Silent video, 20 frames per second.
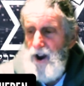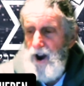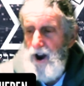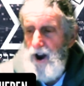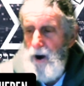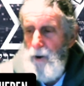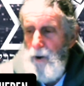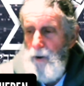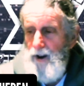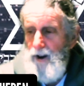
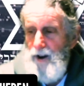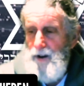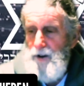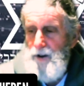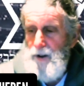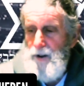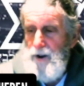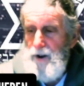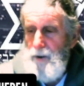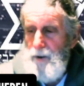we
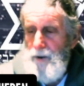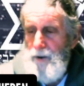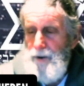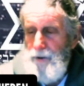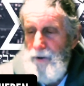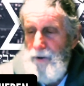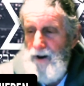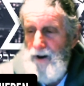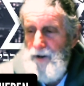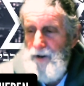can look with
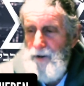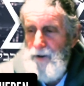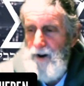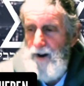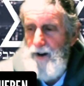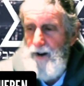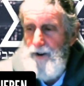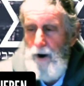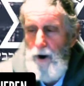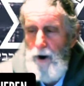
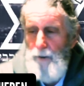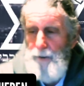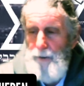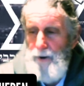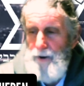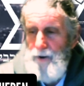great hope